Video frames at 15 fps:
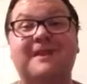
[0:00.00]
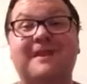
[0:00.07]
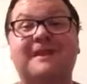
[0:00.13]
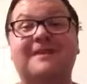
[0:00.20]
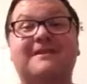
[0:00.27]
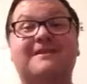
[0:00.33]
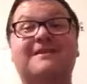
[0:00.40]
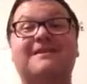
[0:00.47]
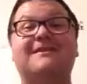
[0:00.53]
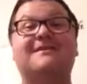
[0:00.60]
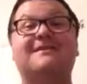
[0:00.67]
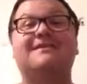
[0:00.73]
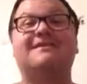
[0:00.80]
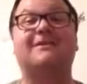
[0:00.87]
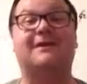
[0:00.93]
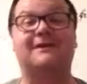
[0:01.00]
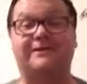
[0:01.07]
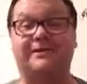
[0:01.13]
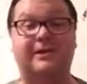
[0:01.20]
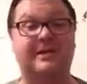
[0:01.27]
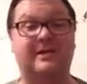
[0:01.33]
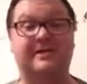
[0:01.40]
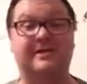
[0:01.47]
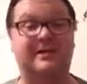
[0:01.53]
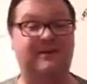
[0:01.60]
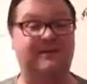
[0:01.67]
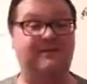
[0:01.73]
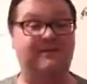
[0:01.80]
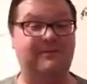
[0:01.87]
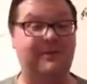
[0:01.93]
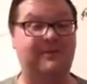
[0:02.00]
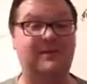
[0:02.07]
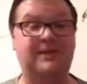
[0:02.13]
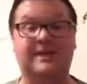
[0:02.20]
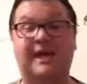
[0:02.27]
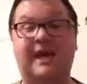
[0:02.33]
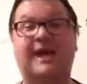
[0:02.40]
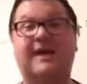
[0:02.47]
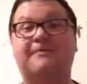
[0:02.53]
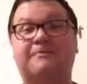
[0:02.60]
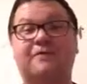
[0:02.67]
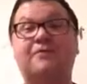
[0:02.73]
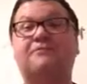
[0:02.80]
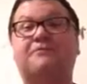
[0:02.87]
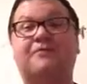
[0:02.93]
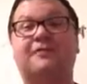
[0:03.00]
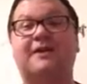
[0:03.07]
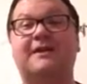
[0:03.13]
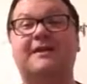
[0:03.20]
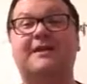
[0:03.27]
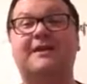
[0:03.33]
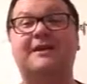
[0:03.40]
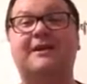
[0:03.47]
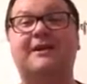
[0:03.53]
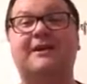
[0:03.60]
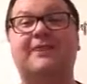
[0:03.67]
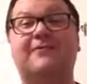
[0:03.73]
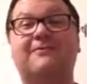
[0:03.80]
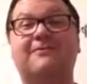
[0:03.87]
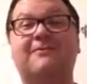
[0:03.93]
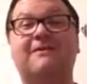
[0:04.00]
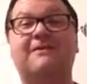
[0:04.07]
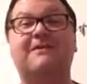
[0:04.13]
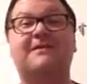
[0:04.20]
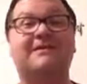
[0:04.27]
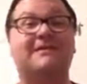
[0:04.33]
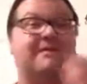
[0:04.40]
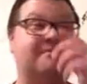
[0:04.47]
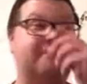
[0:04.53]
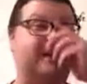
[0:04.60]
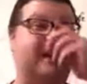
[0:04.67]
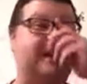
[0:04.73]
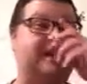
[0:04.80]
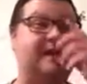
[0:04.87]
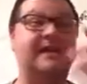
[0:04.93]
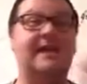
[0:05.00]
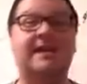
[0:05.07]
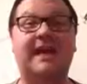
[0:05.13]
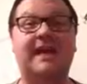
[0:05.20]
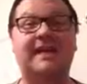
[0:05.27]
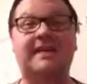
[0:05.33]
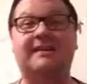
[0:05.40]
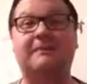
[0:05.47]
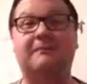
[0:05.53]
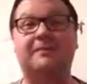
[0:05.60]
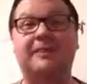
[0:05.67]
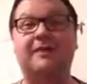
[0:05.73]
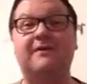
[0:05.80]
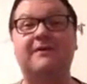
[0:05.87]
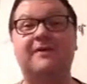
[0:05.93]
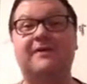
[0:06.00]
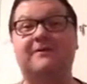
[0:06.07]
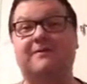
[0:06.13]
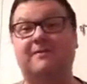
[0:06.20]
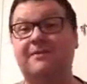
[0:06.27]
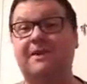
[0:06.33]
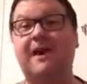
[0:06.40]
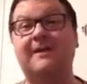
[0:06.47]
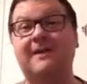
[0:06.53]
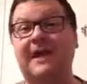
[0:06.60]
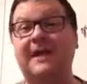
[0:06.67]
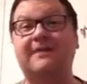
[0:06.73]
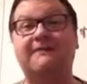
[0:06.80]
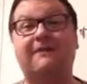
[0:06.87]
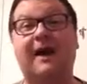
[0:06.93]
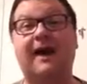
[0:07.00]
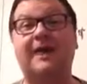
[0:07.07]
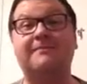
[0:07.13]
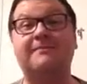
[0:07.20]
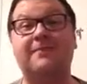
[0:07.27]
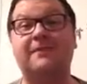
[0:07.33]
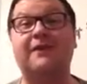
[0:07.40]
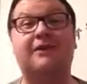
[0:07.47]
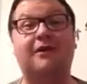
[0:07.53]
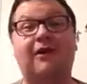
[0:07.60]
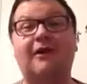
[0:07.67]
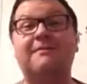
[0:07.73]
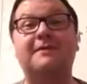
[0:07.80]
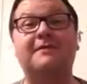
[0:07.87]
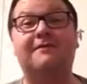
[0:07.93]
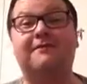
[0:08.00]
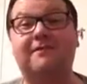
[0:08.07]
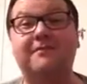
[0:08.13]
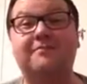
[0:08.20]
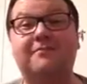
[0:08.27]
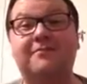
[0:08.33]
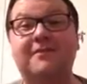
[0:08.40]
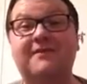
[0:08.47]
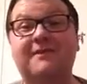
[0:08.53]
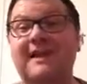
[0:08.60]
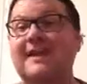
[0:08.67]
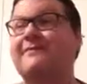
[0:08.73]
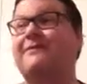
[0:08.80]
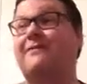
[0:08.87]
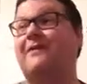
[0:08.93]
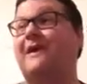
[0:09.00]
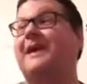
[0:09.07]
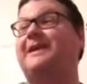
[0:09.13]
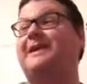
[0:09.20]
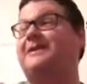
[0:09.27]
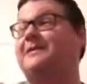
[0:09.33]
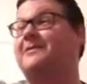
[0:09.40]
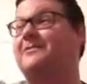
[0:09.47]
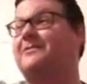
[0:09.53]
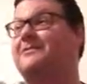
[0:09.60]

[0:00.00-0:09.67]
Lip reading: being the genetic blueprint. My DNA is superior. Okay, that's fine, but the carbon footprint, that's for like, the